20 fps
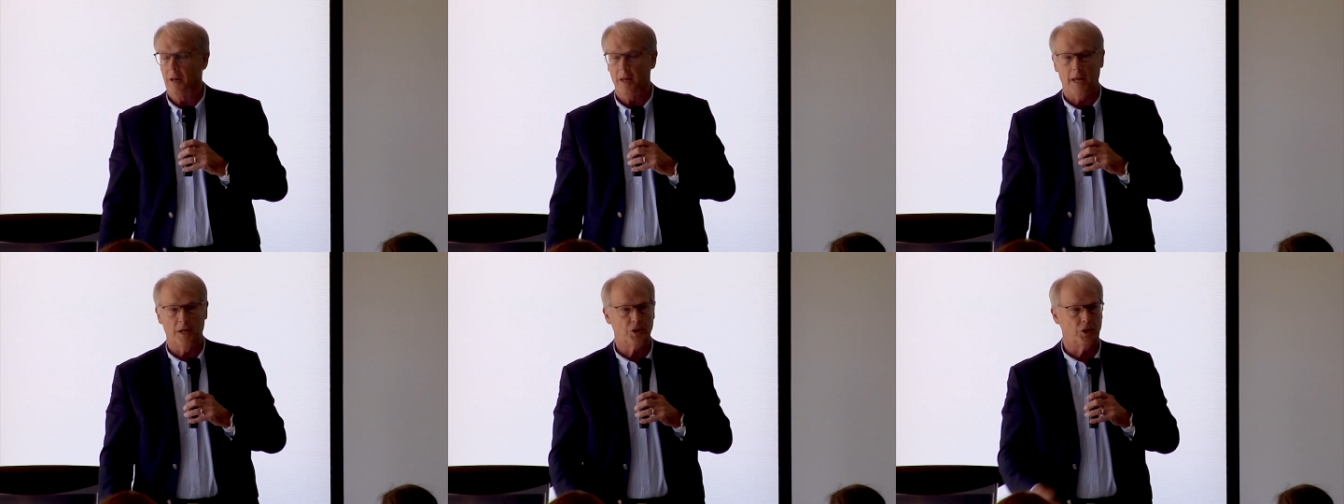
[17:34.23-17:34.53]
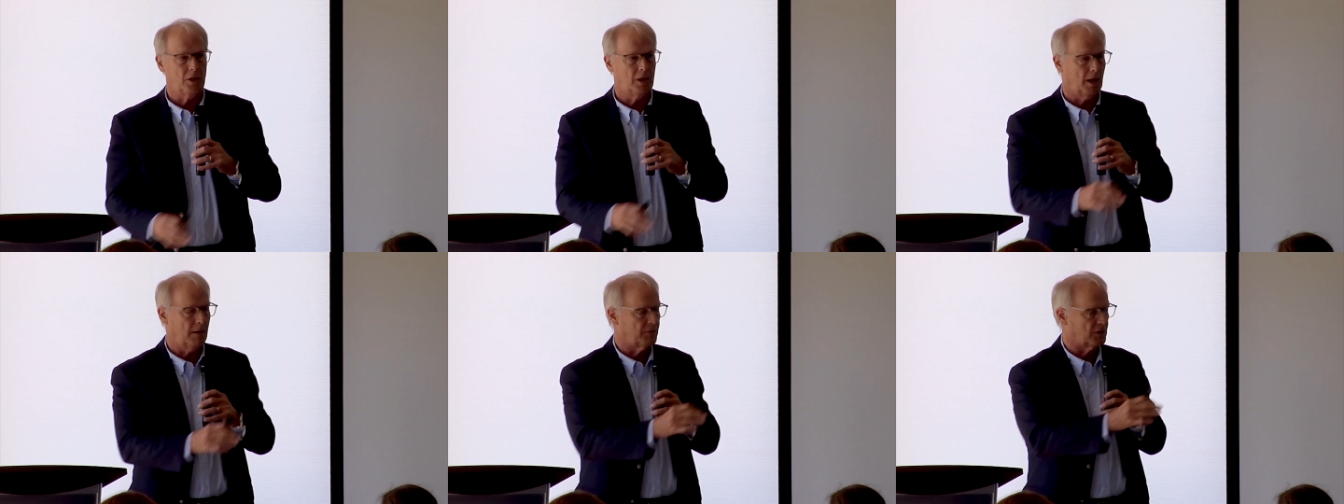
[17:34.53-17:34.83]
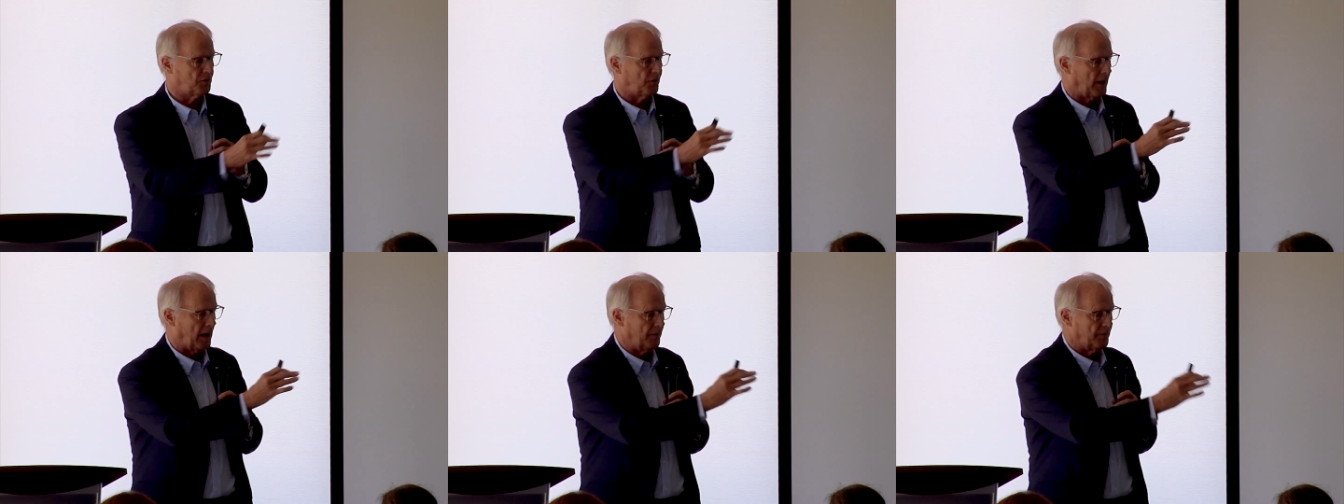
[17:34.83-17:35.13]
and she gave
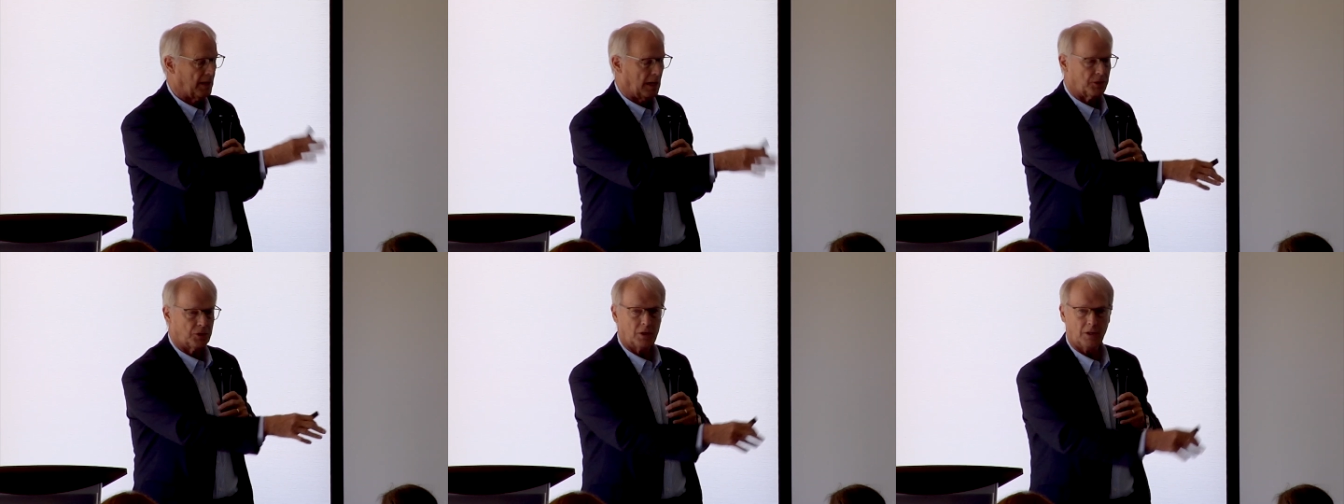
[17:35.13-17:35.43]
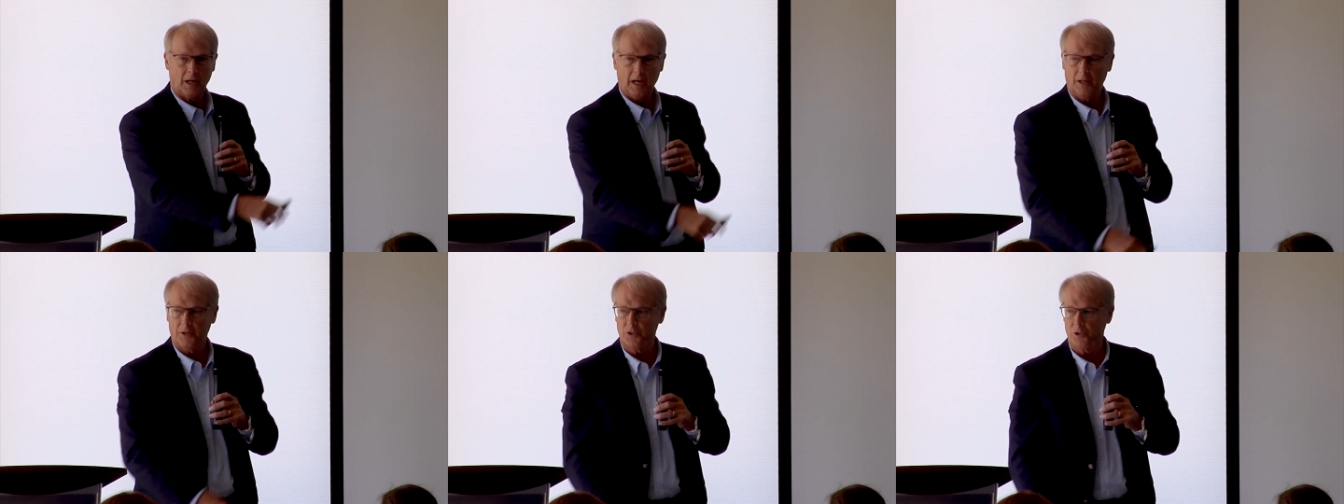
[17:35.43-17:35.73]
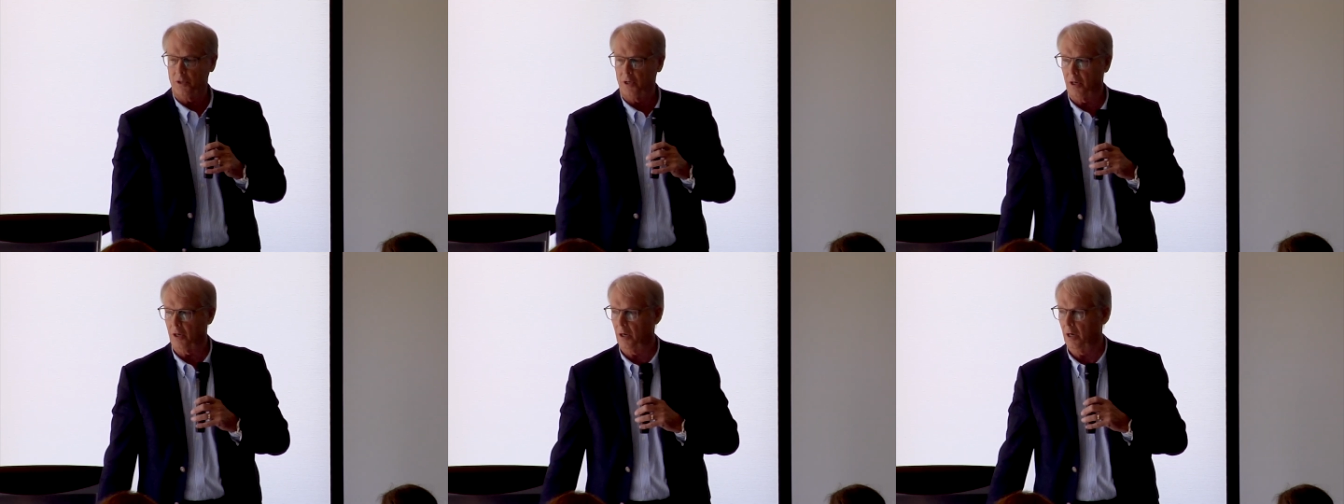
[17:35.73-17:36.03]
us $5,000
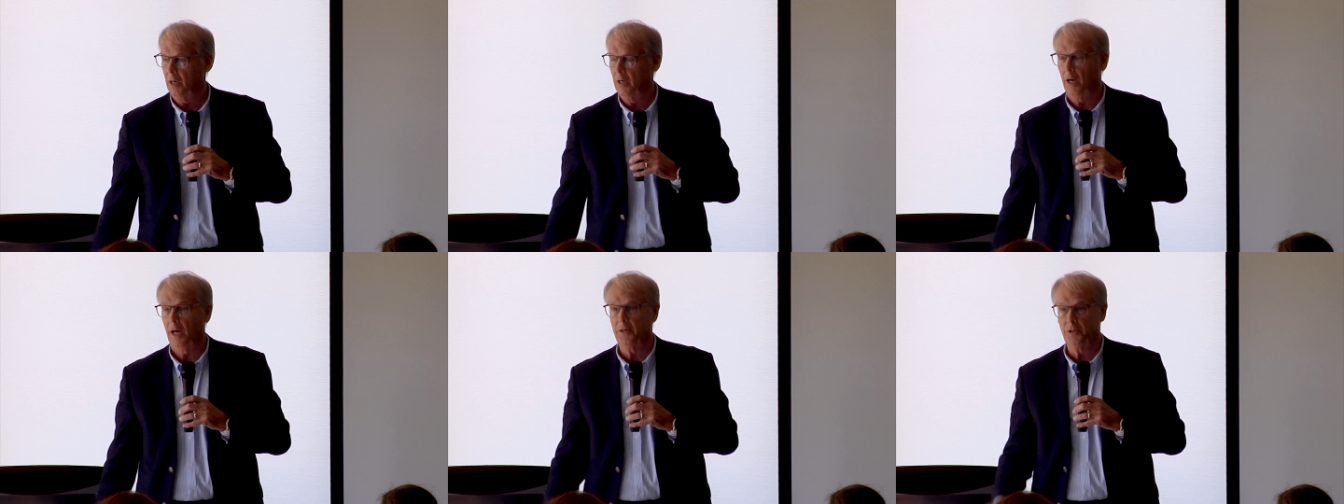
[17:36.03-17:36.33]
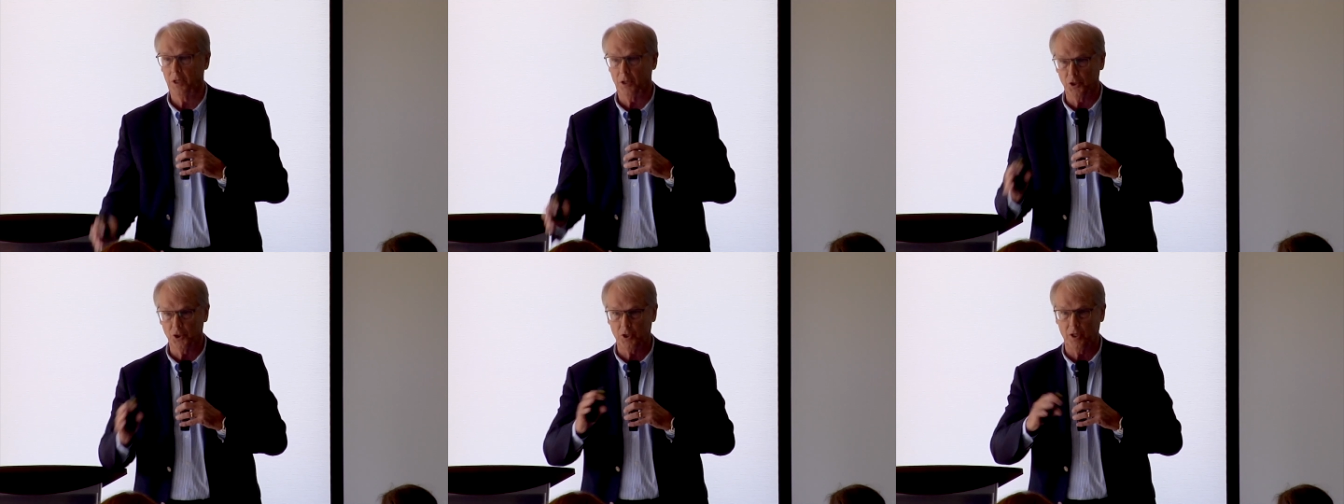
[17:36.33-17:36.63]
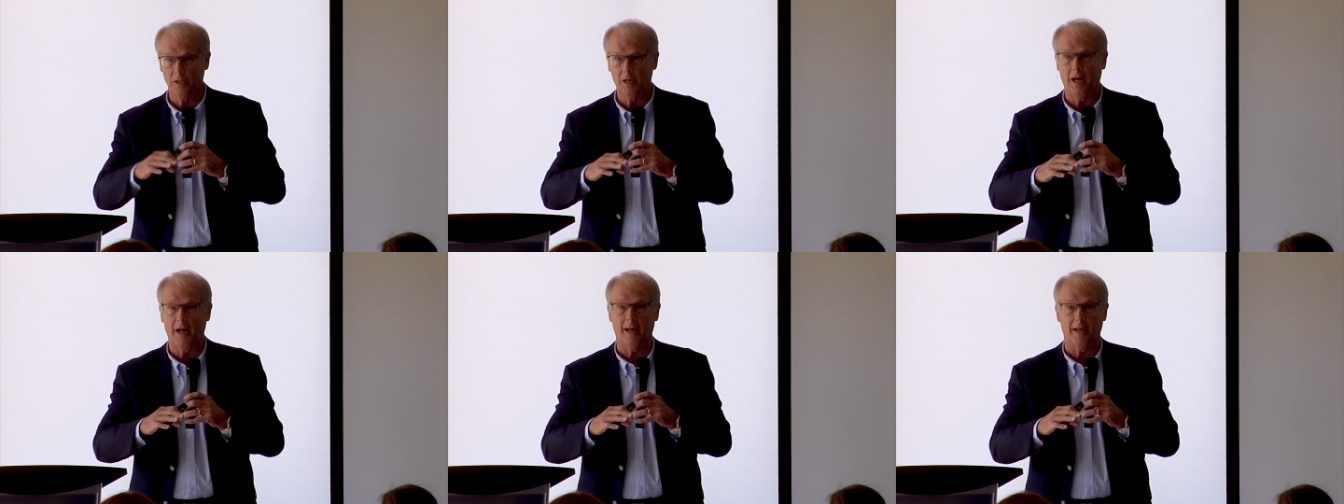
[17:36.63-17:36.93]
a year until
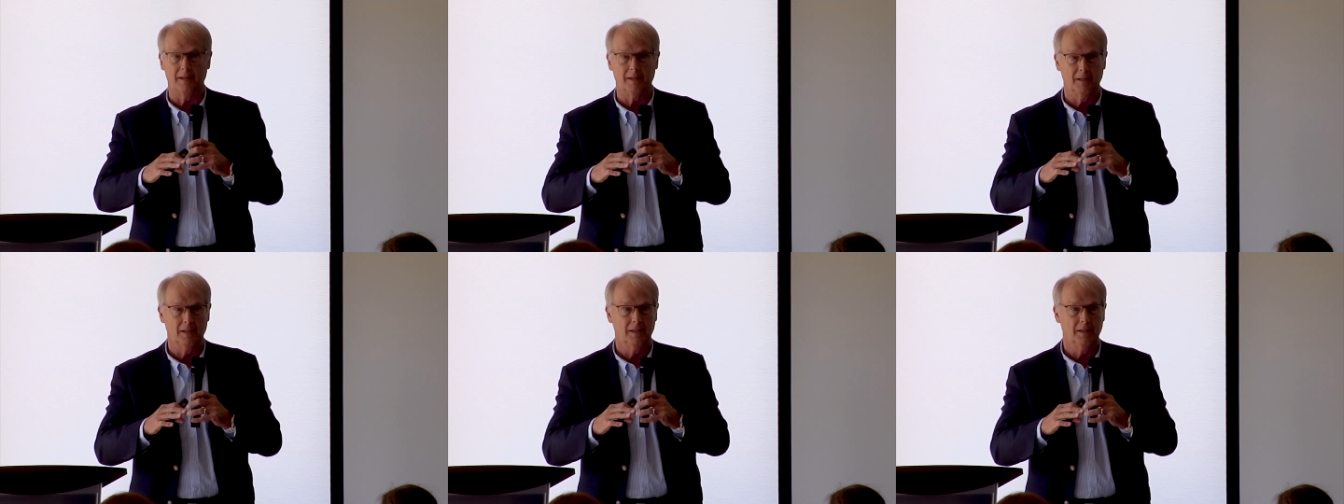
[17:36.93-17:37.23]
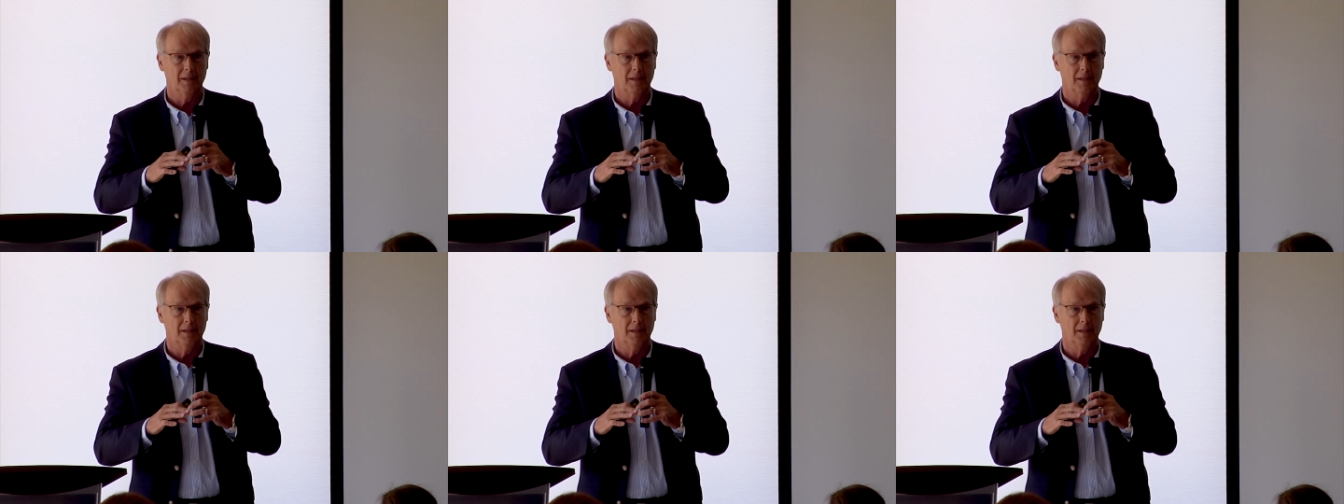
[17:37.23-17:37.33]
she died.